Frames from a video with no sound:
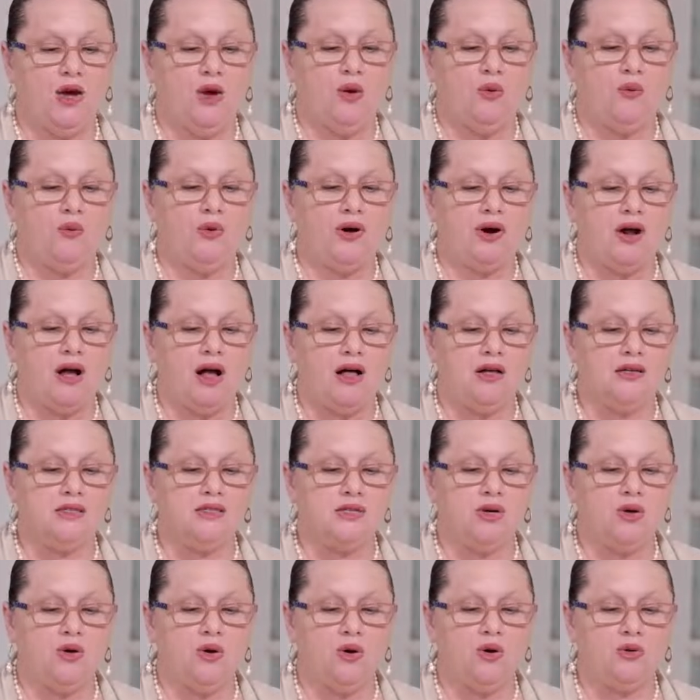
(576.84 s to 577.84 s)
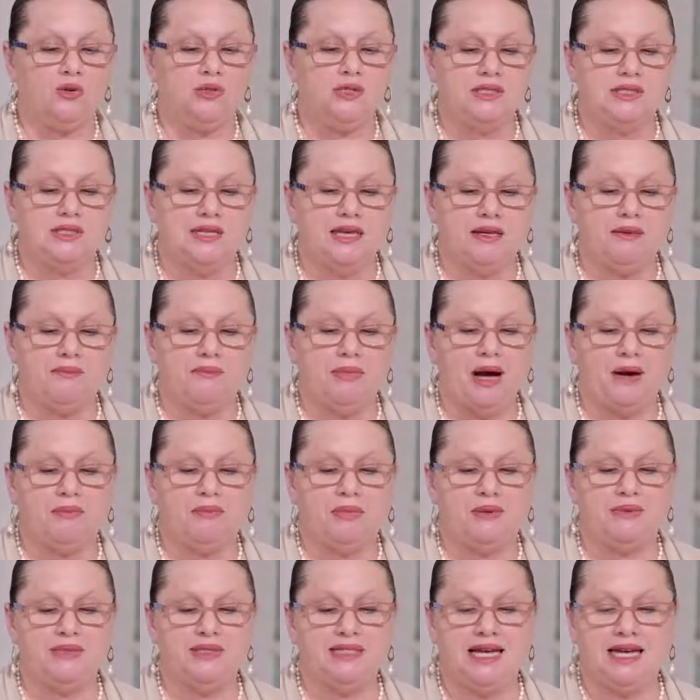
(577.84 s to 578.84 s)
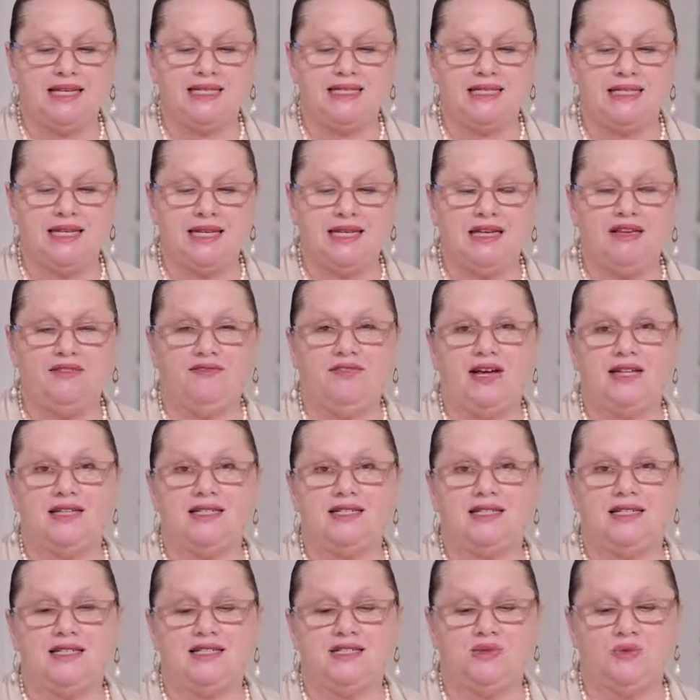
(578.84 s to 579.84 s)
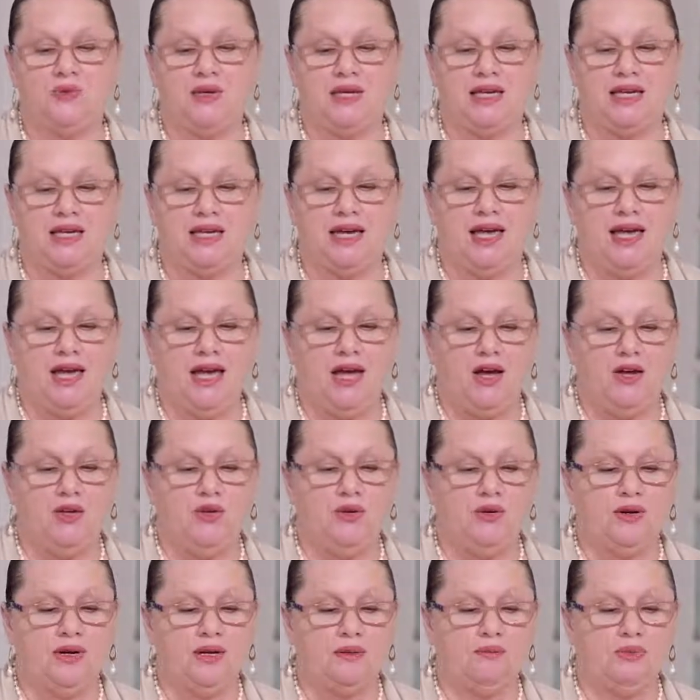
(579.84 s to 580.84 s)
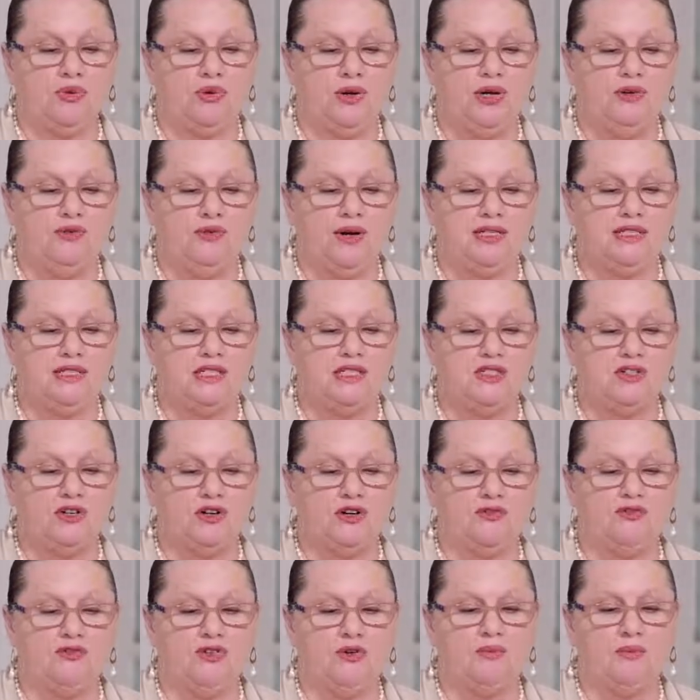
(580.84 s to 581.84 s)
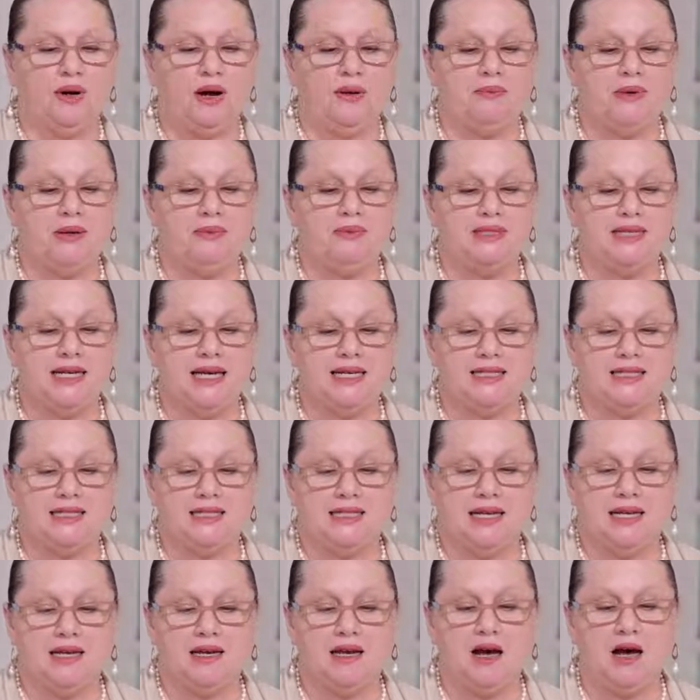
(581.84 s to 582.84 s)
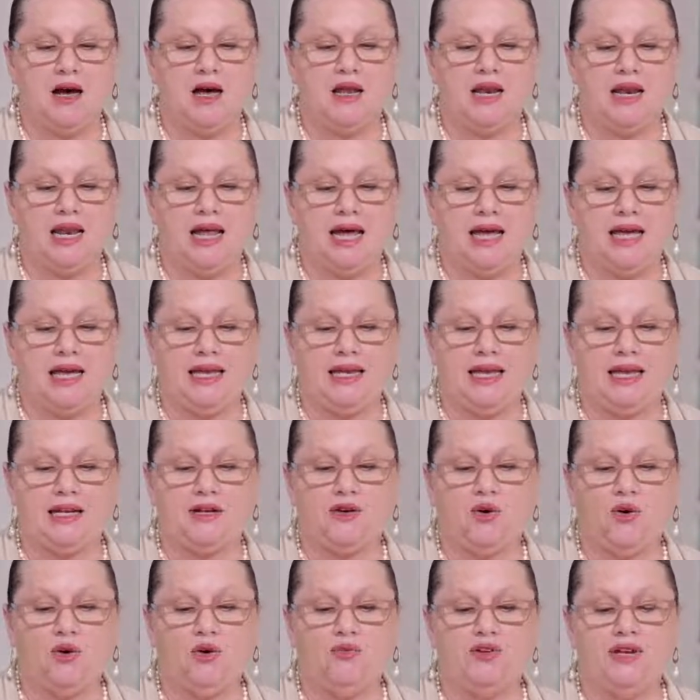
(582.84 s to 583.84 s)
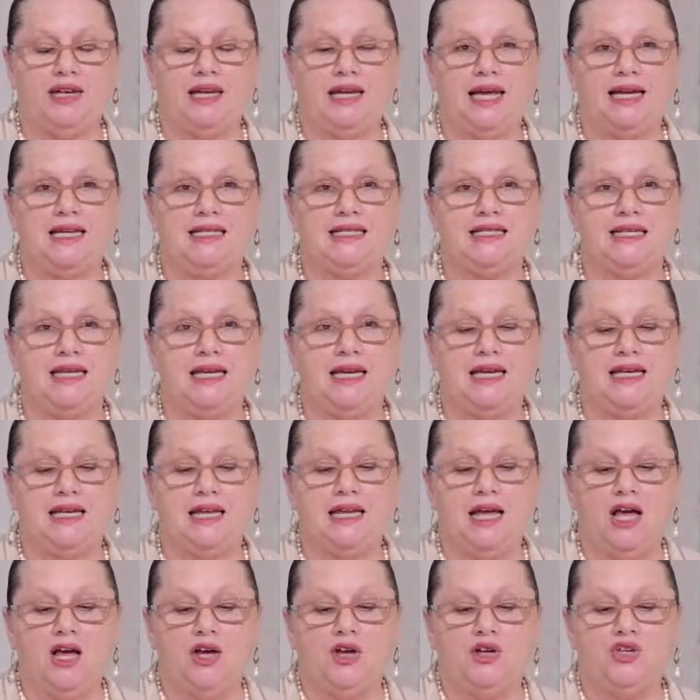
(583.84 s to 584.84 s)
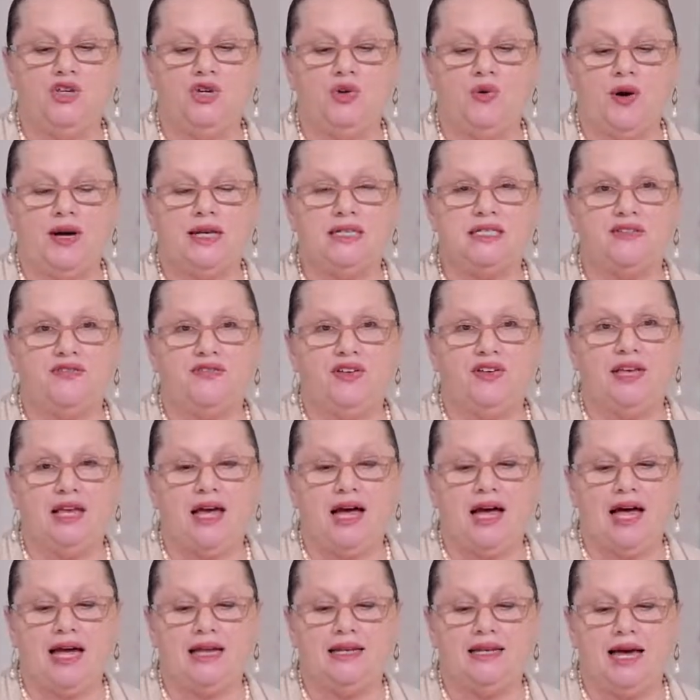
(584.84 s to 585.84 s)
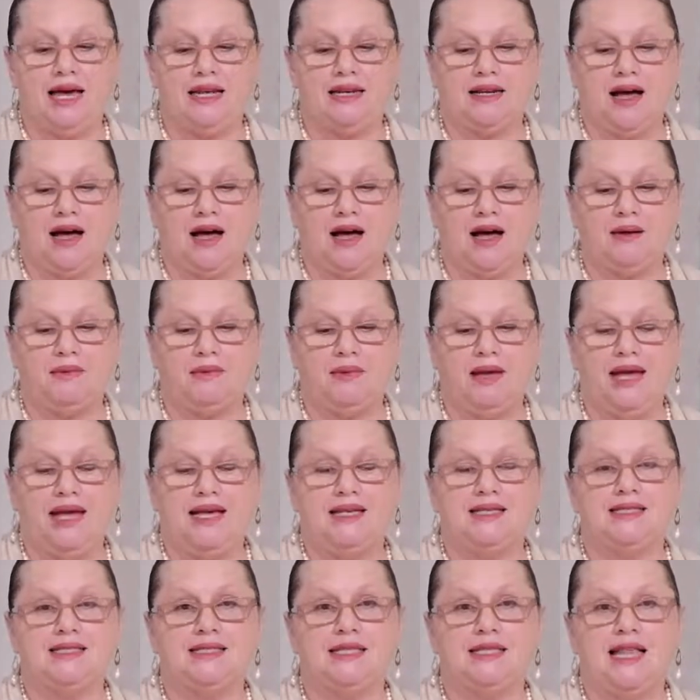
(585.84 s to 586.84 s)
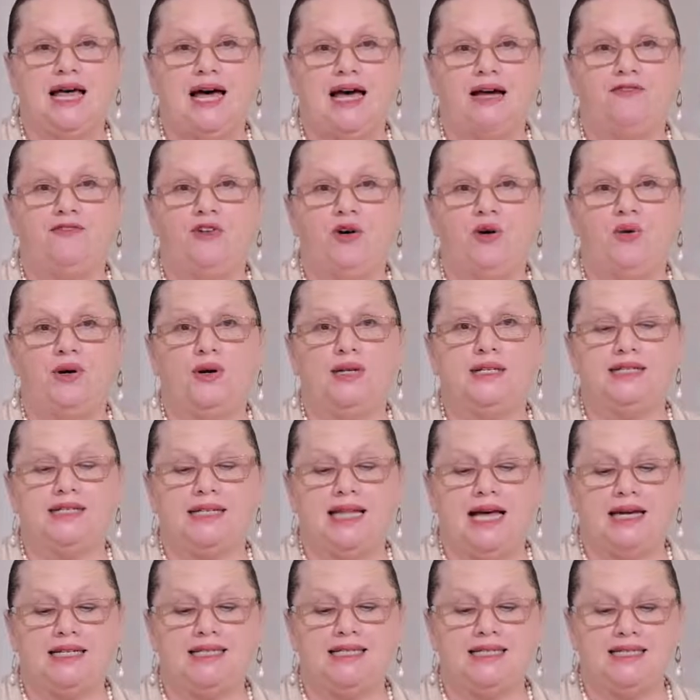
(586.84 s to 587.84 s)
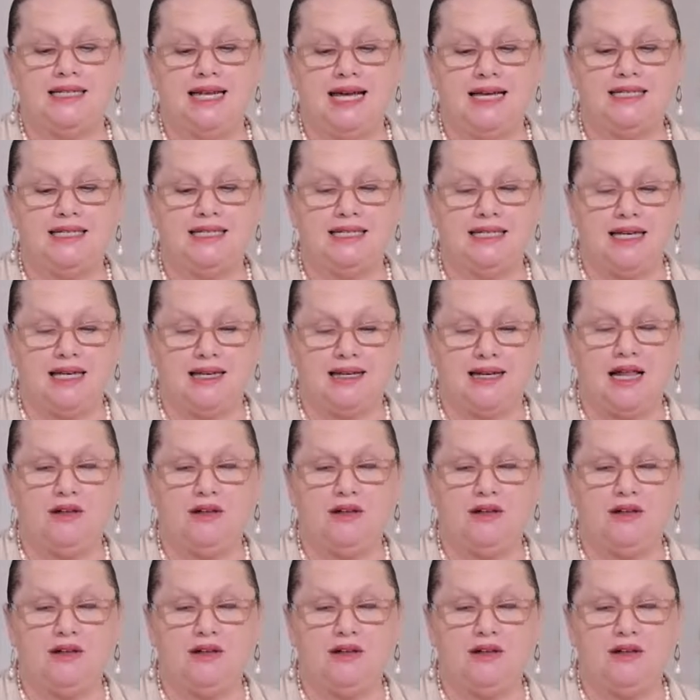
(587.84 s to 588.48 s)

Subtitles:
We're also hosting pop-up testing events this week. You can pre-register for pop-up testing online at COVID19USVI.com/testing.